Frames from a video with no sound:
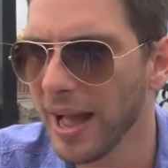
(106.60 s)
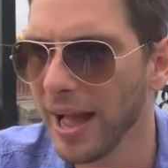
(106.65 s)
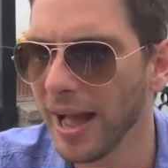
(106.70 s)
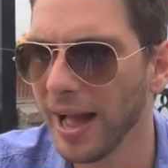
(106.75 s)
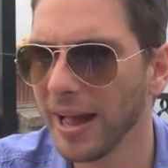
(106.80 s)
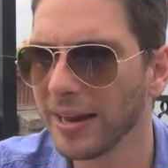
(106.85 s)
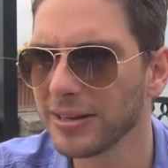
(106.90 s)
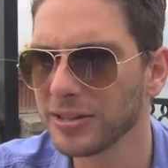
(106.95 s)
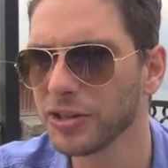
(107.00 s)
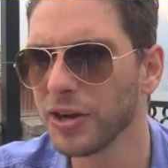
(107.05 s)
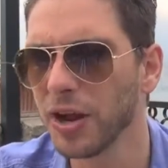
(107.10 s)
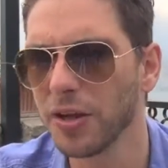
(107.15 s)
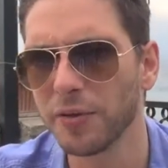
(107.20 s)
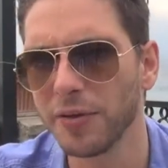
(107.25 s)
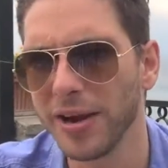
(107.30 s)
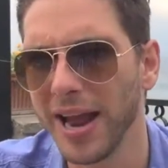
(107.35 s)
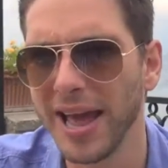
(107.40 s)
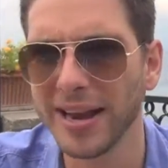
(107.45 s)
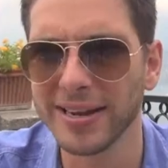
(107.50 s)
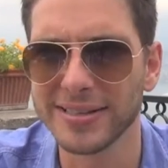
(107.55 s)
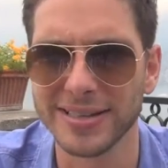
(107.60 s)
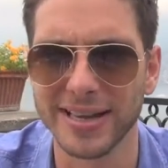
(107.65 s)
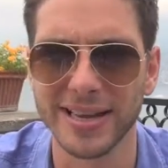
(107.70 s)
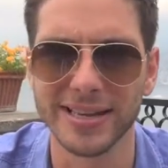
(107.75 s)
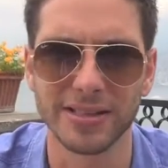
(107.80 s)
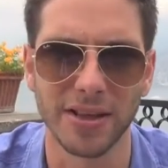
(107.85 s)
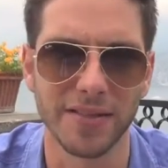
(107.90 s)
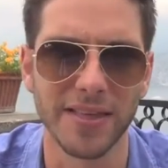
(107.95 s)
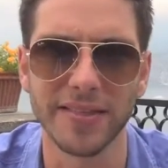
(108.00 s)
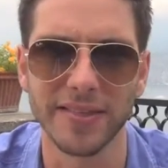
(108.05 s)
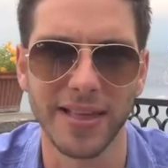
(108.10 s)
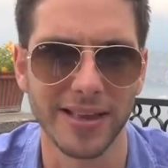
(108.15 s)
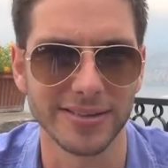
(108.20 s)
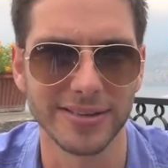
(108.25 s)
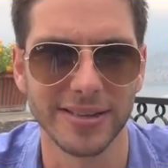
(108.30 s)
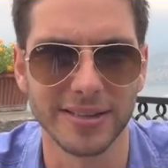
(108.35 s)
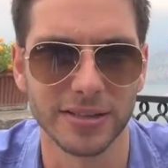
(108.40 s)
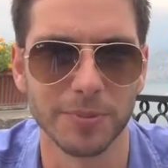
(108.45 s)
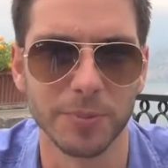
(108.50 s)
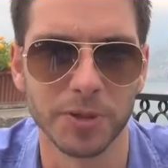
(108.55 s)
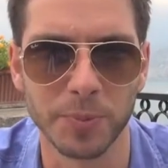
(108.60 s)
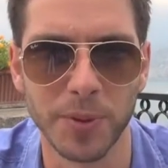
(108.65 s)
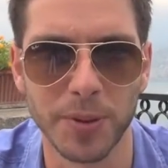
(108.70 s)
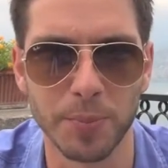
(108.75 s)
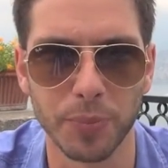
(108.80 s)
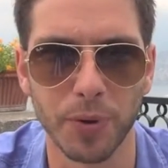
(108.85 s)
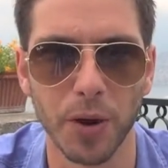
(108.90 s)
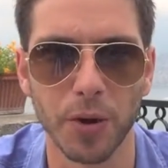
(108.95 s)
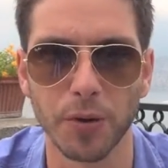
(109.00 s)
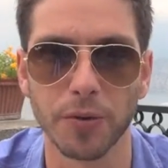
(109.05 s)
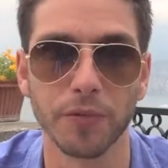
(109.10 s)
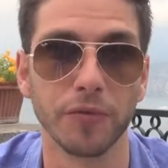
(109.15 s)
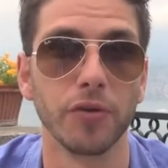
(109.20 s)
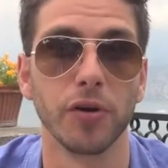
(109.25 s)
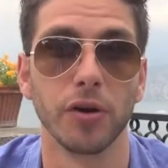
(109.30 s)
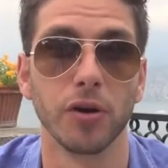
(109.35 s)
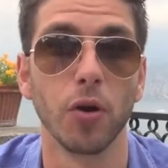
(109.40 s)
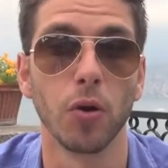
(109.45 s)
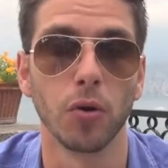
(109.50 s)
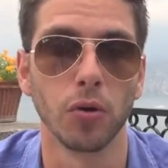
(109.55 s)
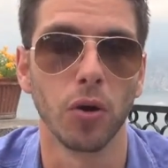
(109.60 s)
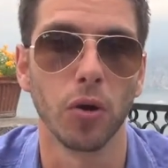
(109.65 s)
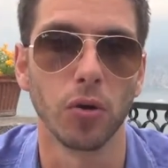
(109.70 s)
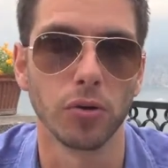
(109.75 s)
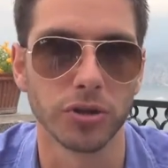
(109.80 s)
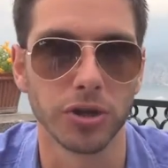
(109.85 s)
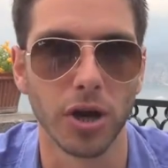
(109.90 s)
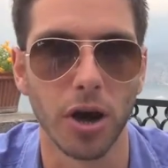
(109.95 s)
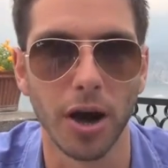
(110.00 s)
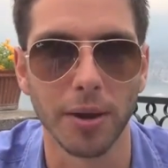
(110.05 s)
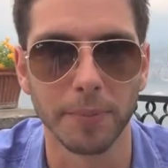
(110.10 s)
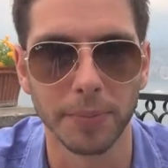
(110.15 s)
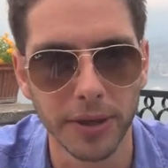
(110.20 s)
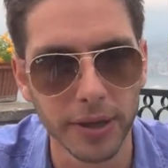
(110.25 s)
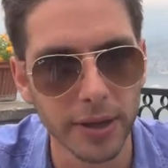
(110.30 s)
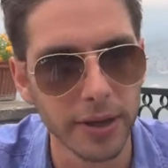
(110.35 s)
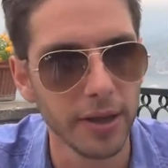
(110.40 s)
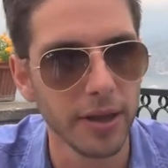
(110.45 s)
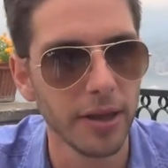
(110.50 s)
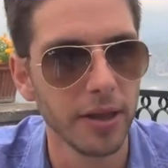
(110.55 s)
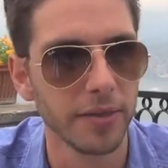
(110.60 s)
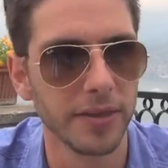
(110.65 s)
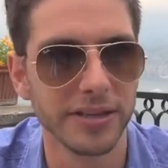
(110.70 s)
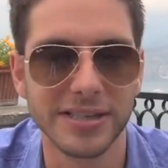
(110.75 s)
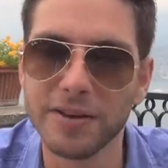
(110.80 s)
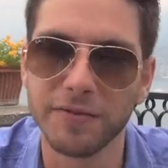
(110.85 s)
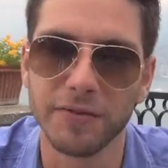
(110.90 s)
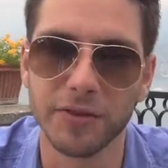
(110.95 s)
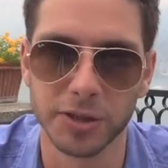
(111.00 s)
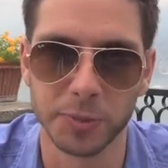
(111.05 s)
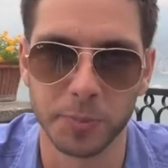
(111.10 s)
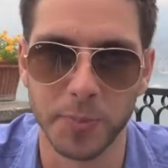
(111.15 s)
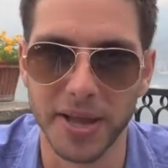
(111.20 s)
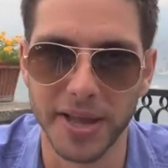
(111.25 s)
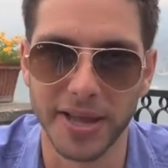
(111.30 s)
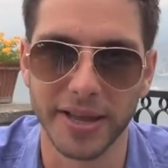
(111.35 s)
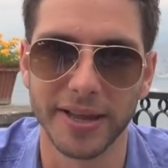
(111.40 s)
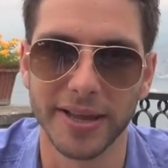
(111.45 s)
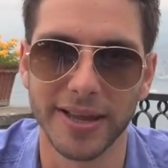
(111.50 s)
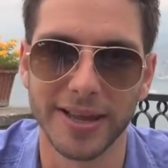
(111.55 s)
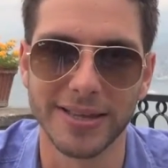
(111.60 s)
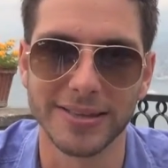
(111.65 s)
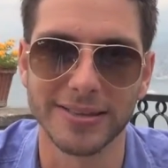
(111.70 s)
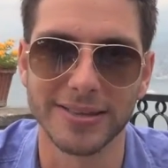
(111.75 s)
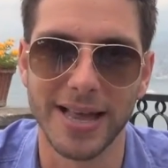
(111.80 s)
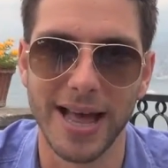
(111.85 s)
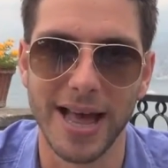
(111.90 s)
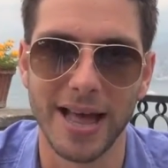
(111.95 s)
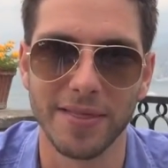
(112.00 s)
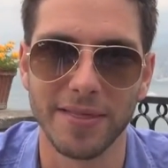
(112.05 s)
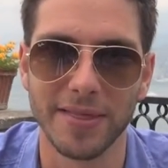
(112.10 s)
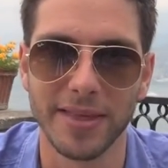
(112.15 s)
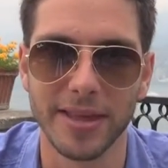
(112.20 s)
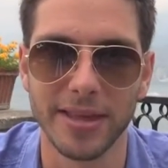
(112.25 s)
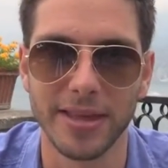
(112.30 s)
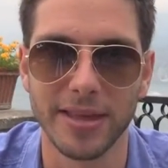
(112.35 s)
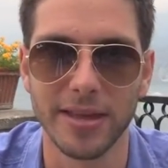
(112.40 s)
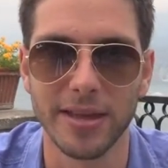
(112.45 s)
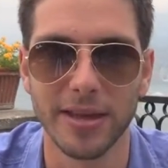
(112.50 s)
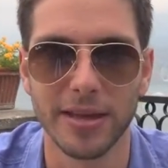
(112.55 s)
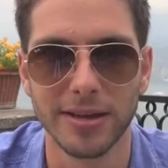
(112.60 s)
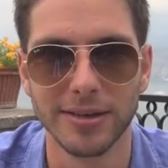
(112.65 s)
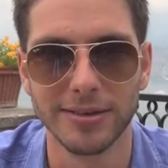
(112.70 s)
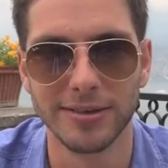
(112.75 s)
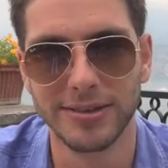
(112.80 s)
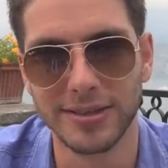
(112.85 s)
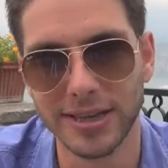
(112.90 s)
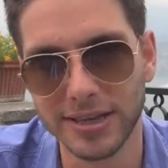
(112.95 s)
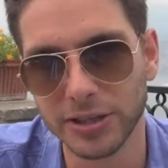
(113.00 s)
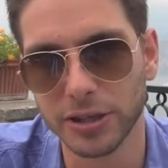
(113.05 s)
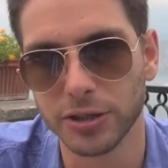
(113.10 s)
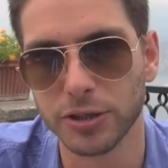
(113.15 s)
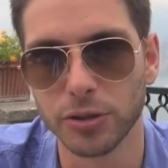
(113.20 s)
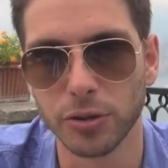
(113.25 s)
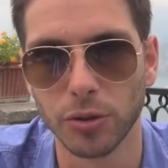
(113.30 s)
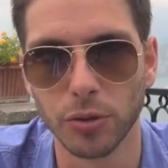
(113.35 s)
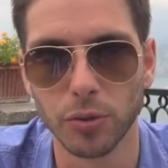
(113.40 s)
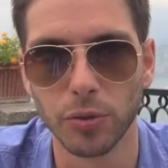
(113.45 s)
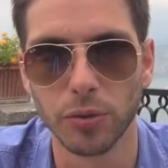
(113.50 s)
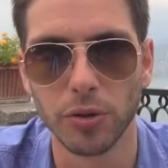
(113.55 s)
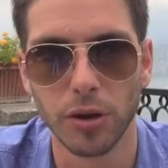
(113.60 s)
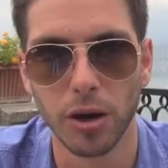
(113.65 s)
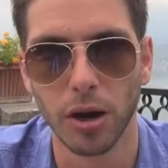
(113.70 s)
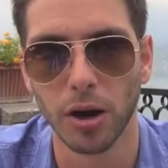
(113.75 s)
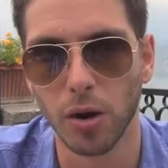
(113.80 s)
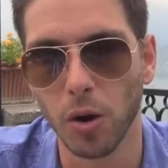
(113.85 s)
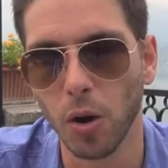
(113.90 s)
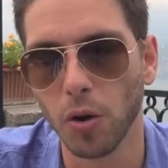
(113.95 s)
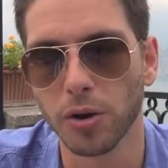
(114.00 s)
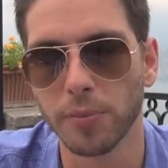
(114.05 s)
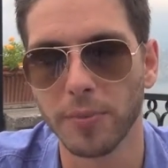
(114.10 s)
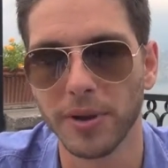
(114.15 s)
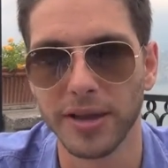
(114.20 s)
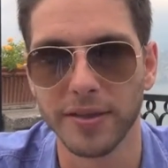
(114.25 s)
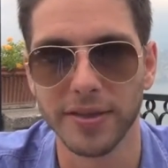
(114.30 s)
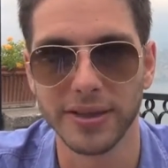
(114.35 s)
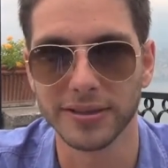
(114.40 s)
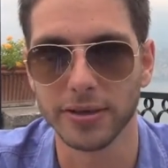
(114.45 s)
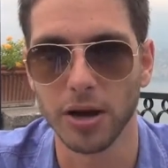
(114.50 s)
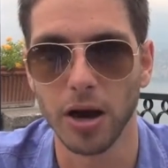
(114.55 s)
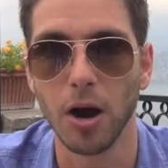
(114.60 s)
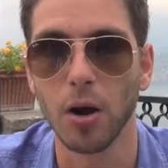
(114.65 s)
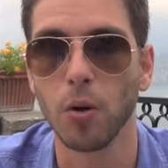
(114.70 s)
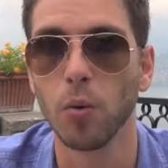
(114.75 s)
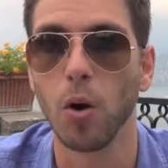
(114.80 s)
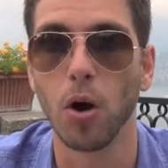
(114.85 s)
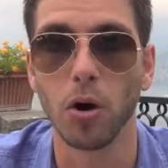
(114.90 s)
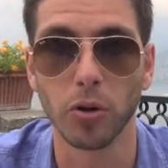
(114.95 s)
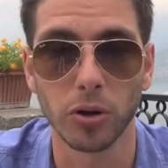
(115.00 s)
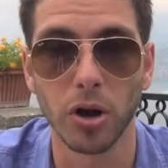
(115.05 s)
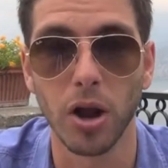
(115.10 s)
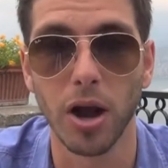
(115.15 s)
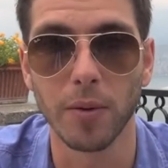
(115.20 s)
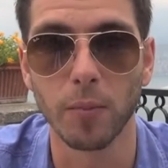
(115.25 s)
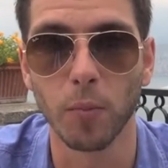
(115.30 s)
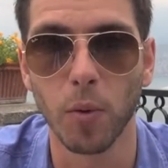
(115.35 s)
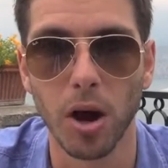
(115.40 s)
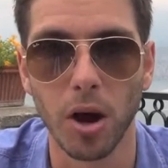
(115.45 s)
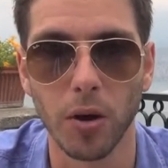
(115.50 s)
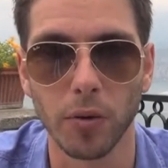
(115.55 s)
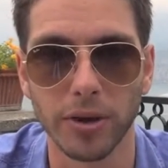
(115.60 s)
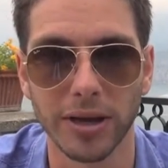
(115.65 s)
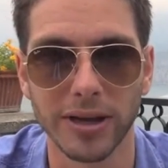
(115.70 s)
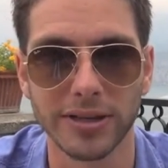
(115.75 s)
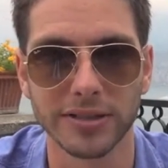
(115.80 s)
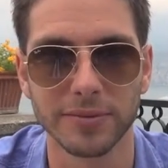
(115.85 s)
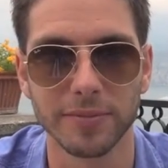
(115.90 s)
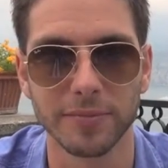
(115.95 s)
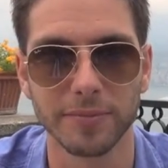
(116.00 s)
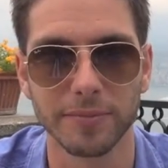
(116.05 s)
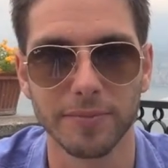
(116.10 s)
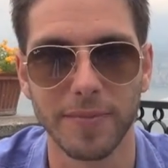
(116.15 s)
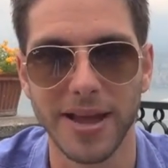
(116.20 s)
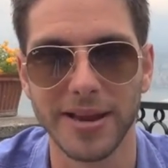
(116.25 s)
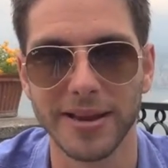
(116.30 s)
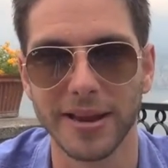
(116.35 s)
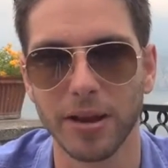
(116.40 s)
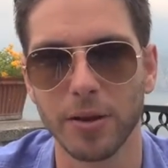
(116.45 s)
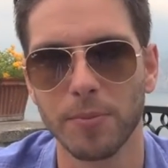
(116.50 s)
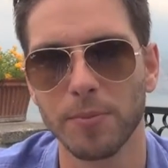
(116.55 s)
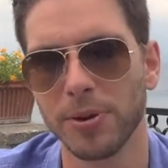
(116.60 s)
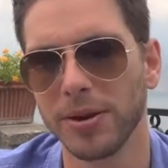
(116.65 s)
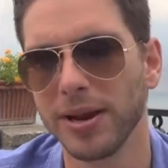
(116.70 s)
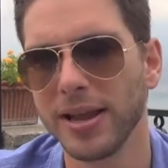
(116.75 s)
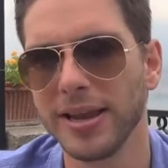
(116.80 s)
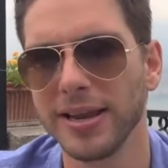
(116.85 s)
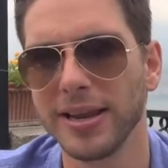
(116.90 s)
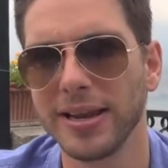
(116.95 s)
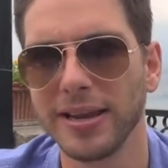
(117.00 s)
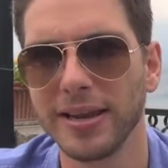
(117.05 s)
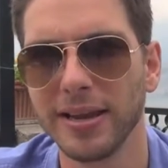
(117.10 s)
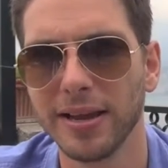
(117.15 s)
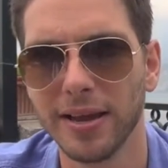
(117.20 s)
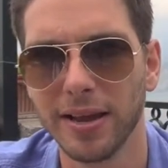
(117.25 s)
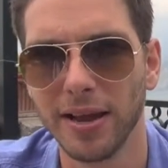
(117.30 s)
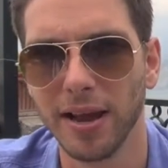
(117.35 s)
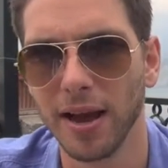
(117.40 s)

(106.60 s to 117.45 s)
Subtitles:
And the reality is I think that system has been broken for a long, long time. The difference being is that the digital economy, this whole online world, has made it completely